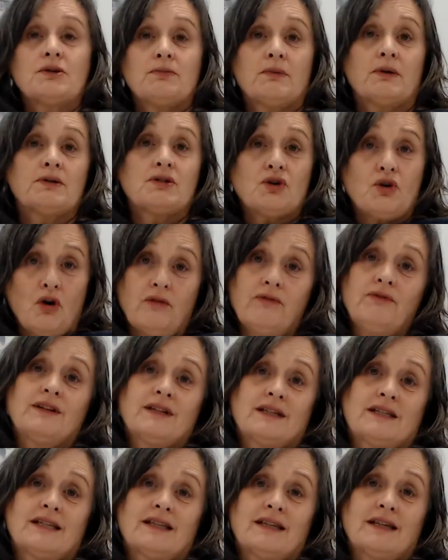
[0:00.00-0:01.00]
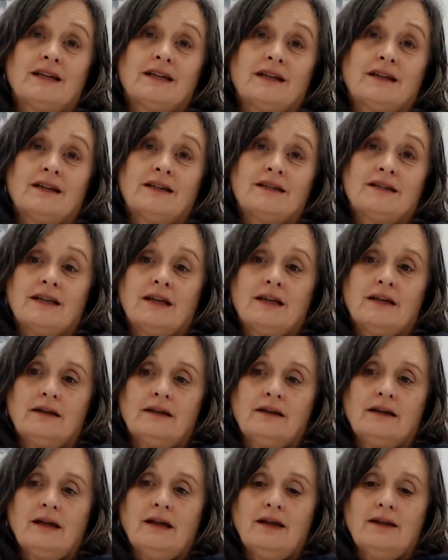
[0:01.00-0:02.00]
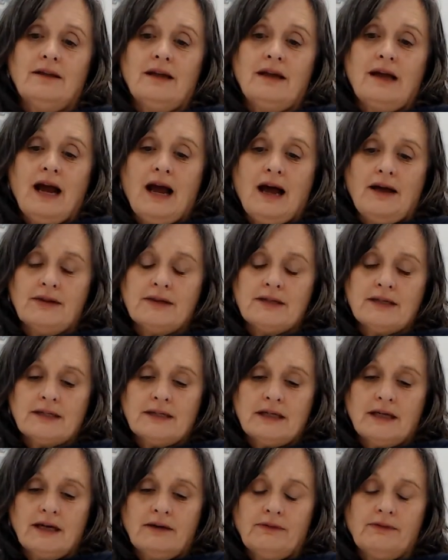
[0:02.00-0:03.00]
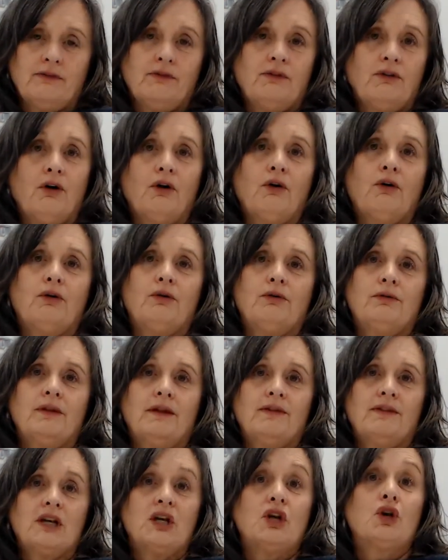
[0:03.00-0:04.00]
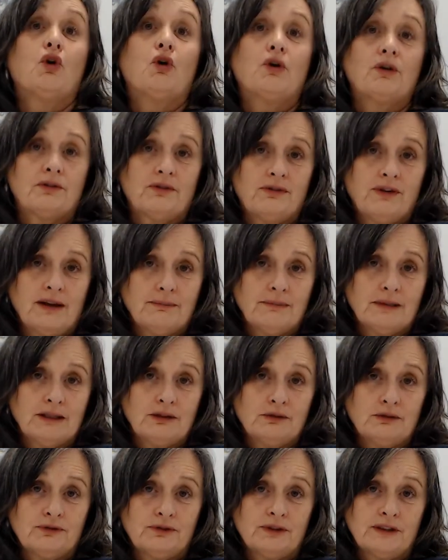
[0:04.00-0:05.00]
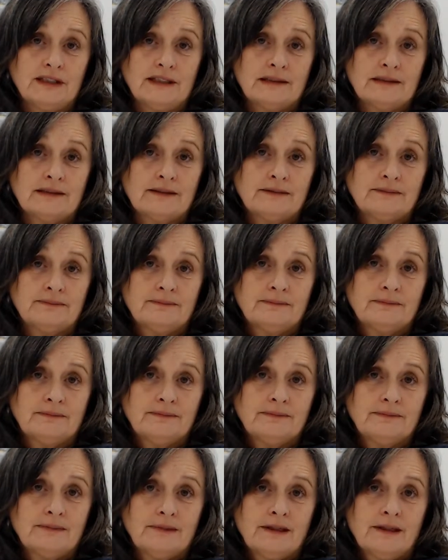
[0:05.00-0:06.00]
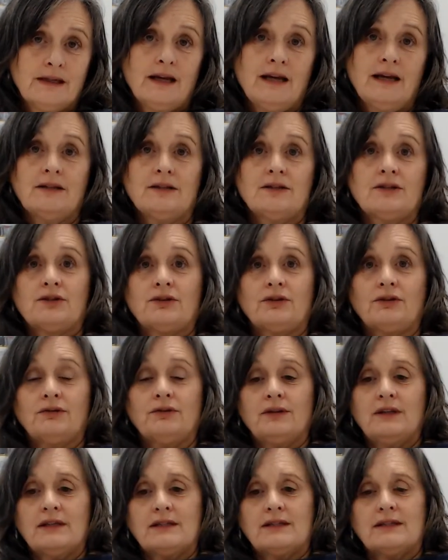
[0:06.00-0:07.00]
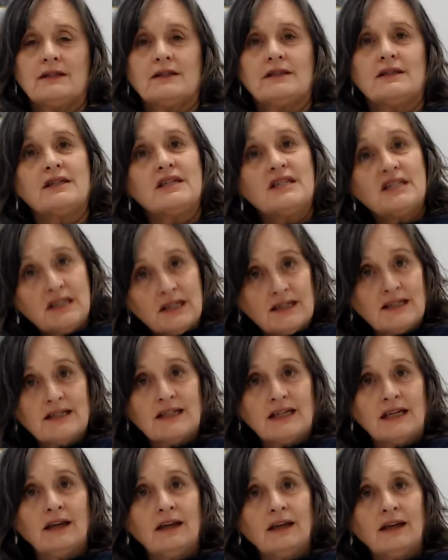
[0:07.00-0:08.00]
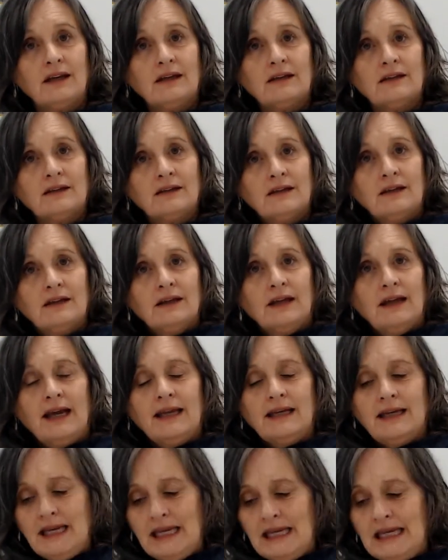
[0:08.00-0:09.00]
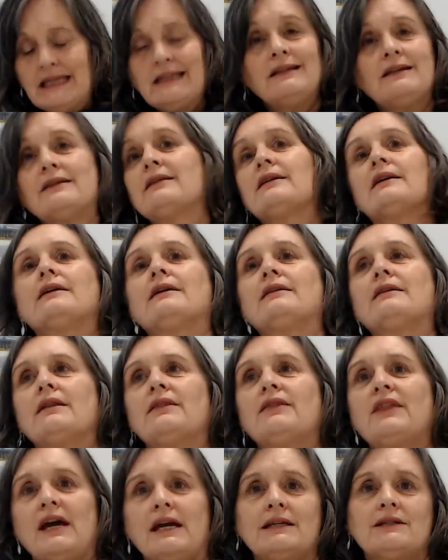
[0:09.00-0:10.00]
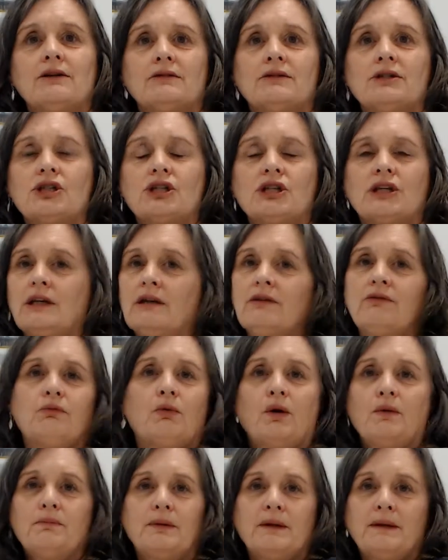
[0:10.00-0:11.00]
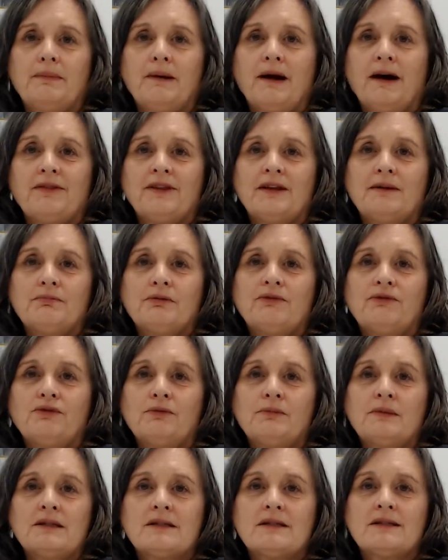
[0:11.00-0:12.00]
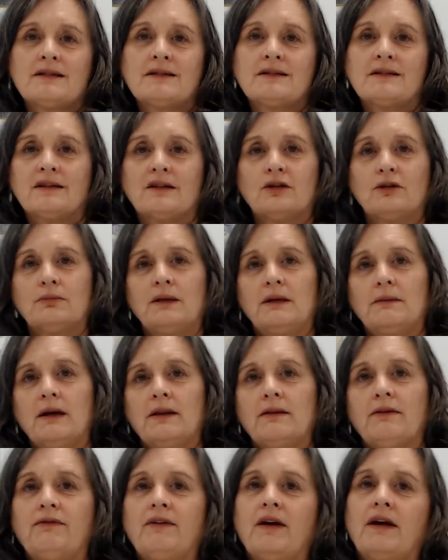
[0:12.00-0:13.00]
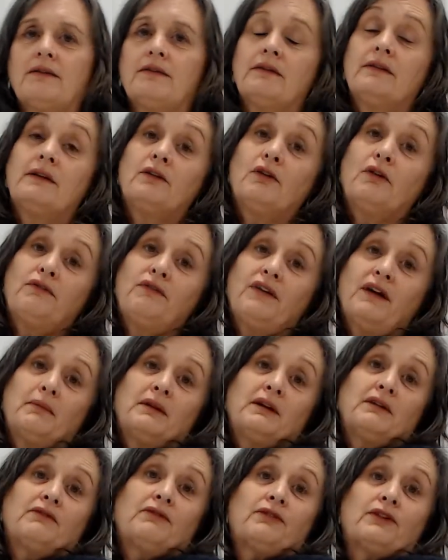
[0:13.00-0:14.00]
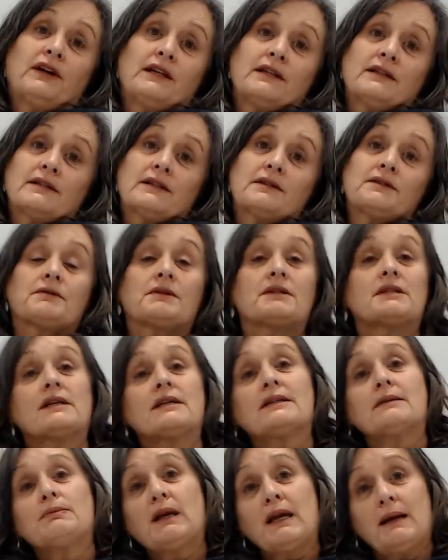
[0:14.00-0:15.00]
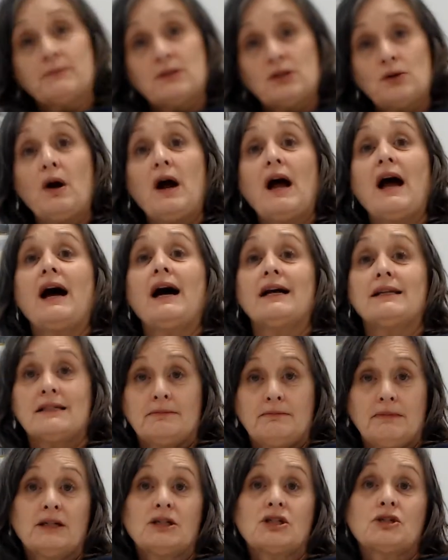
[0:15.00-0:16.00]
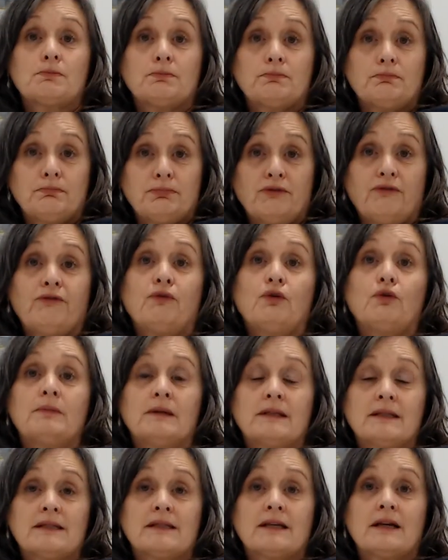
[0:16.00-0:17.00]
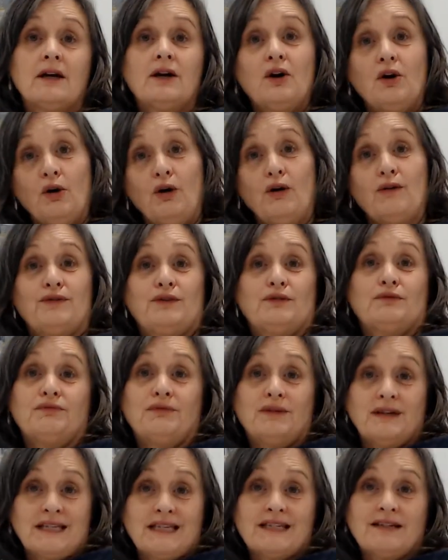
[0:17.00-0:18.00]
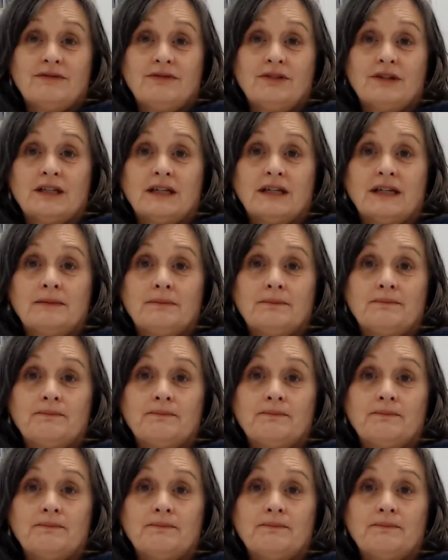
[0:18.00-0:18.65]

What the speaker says: most obvious thing is that other staff know that they're not family or friends. And so there's this disconnect. And anything that they don't achieve won't be about their performance. It'll be about the fact that they're not family and friends. So it becomes quite hard to manage performance of the rest of the team.